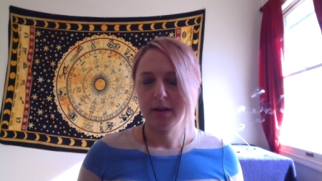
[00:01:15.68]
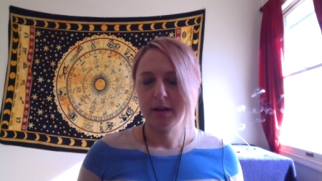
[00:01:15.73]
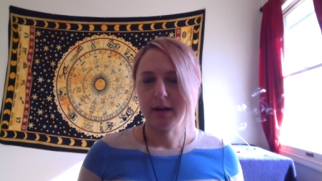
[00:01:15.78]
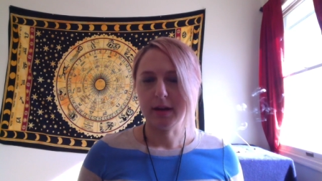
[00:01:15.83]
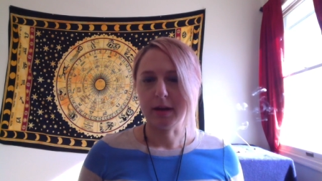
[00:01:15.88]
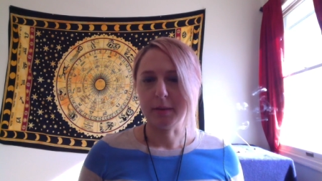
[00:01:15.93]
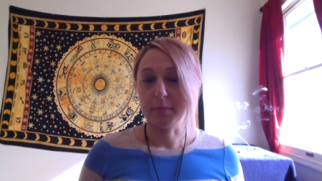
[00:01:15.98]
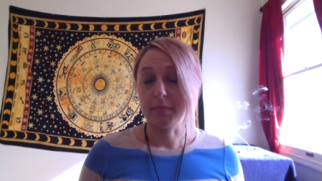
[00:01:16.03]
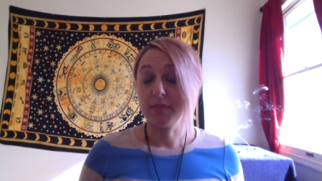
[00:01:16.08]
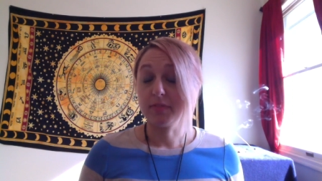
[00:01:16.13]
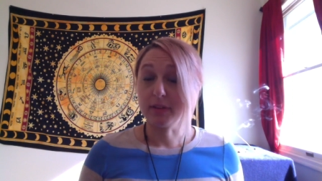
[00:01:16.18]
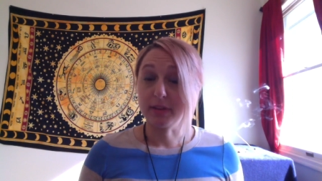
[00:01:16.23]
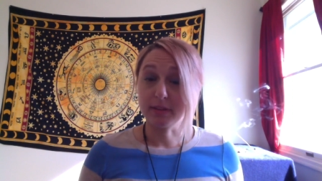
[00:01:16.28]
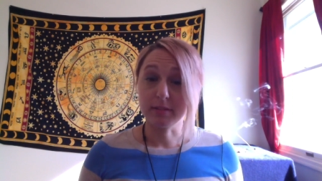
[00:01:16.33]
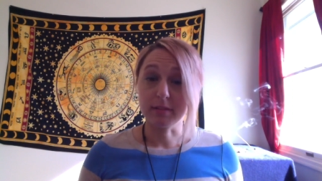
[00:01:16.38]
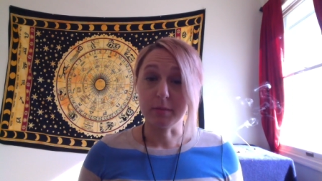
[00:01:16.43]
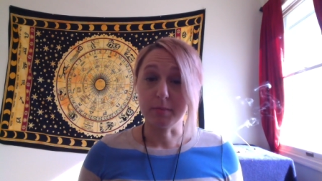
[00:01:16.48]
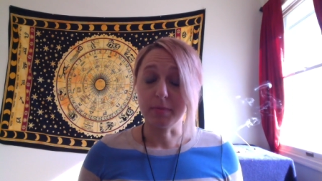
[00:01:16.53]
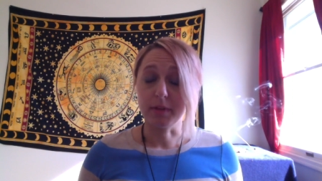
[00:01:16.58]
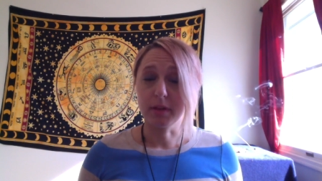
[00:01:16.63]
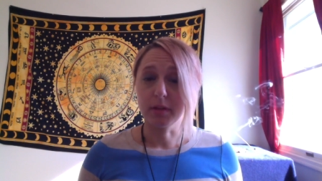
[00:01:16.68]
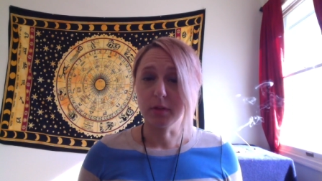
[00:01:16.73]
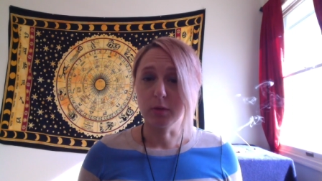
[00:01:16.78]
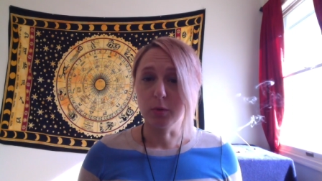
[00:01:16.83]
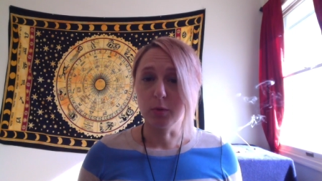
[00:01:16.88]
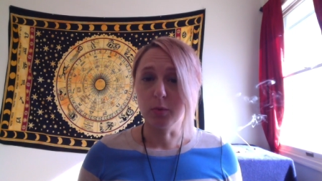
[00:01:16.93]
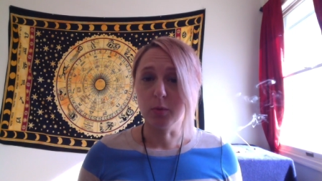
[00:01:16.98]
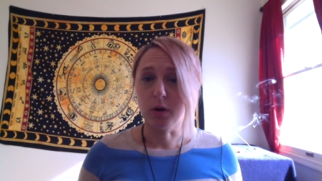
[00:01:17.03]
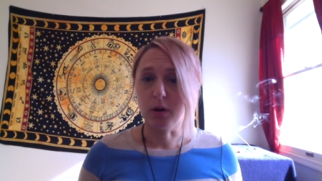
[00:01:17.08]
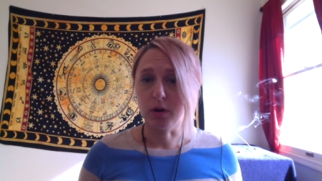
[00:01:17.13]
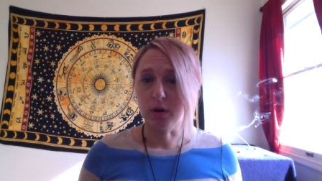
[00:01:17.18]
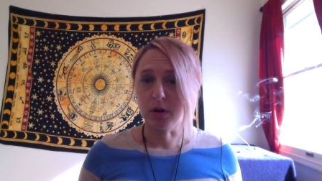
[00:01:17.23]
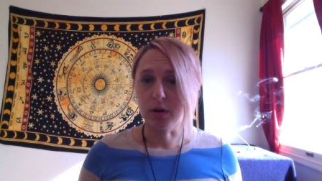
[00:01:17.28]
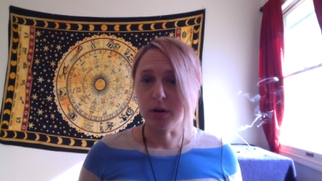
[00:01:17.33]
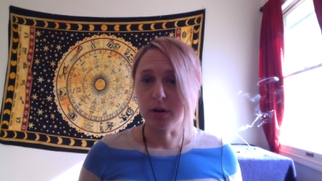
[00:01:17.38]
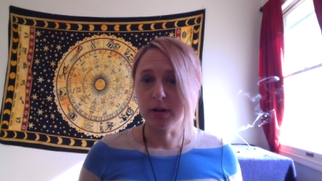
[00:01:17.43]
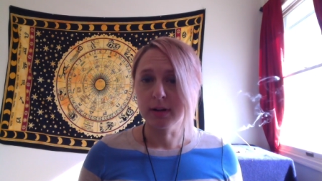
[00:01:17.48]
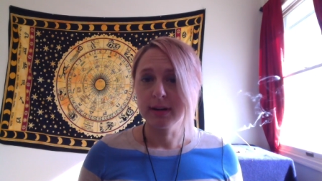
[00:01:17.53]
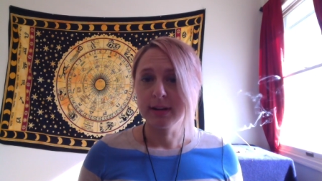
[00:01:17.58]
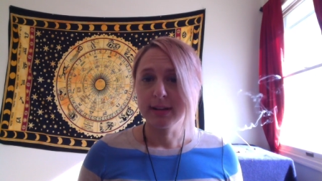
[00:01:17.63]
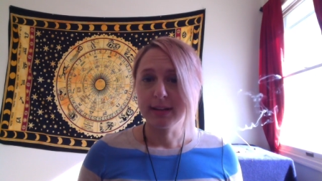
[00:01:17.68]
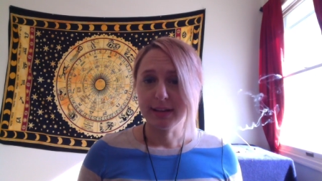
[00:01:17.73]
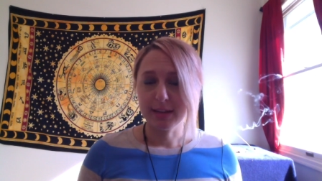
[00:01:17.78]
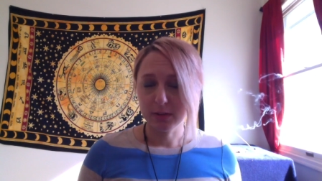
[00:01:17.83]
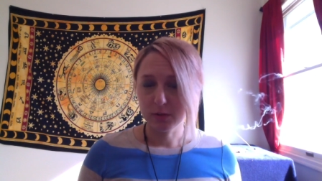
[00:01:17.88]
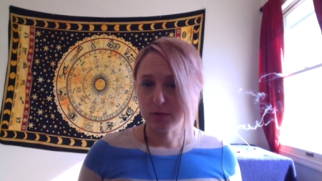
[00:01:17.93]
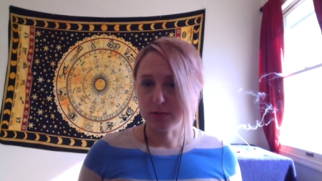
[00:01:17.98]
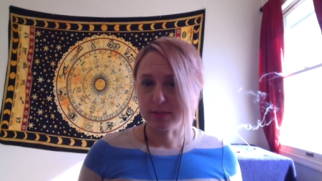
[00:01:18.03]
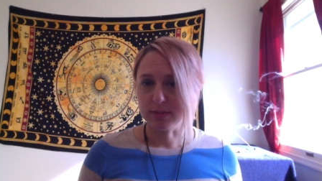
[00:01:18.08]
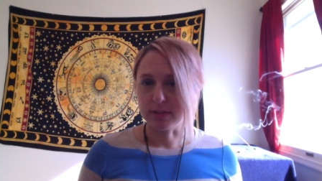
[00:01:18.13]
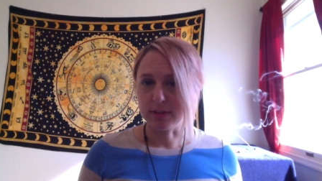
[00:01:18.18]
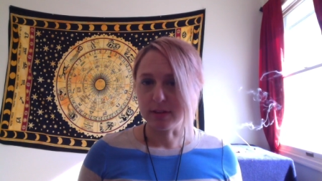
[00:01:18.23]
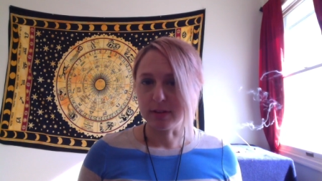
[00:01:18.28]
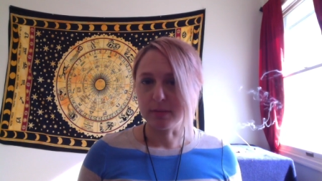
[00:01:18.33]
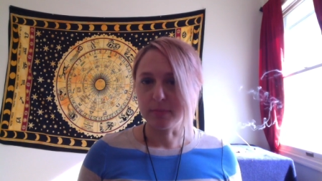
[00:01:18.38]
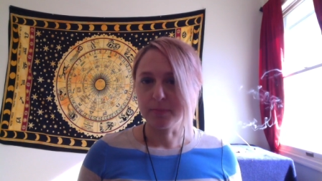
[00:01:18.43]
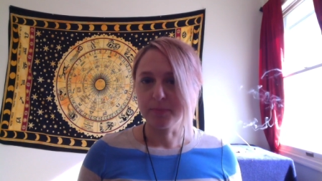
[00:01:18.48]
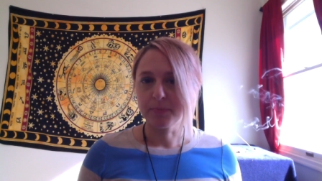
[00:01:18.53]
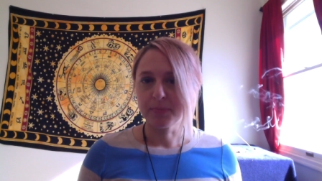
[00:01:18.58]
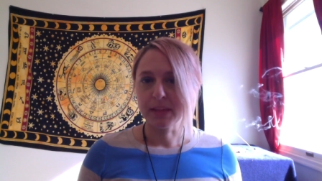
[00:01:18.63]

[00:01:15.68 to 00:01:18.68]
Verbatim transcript: um, if that's something you are interested in.